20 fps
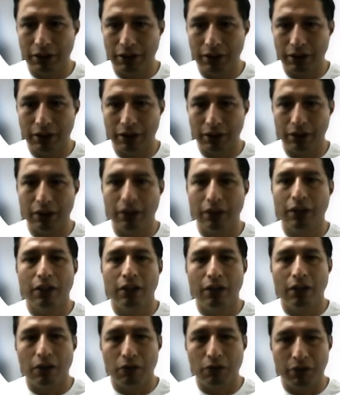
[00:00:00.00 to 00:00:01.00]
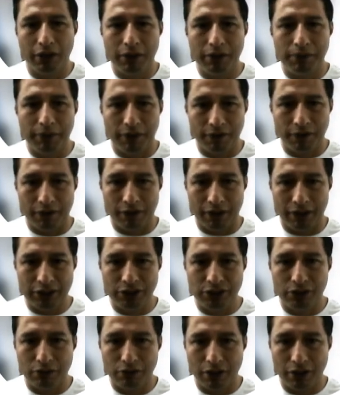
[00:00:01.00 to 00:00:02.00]
with perforation will help
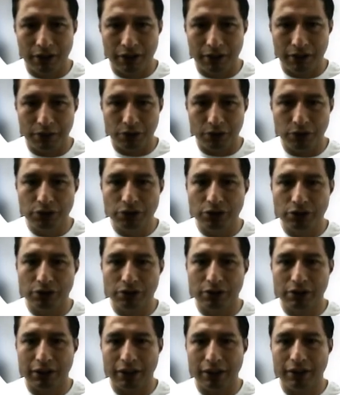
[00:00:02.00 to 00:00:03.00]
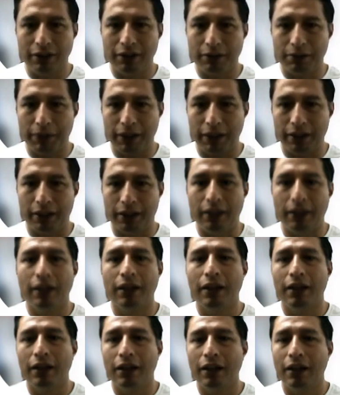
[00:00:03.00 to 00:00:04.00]
you fill the panel,
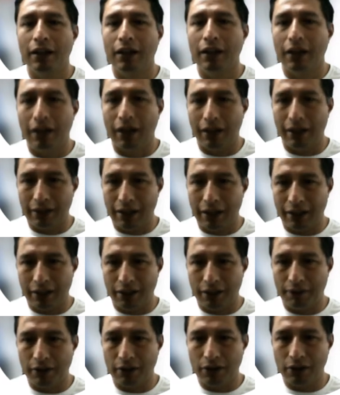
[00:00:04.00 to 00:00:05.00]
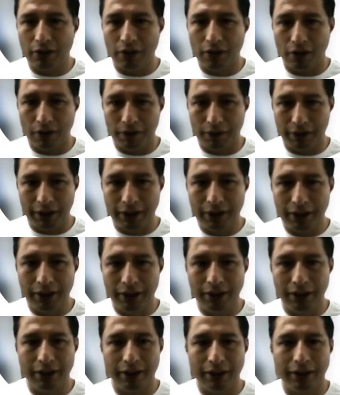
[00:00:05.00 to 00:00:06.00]
and at the bottom of it there
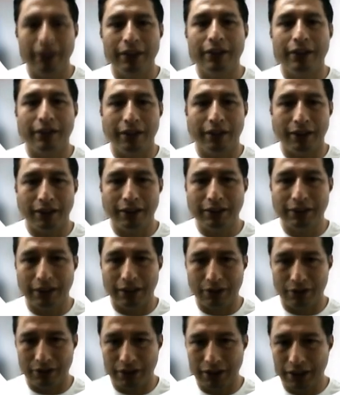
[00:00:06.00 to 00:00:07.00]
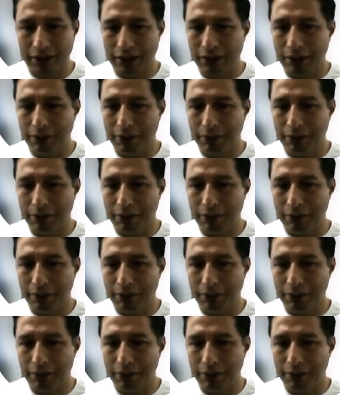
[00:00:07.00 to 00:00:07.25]
is a rotating mechanism.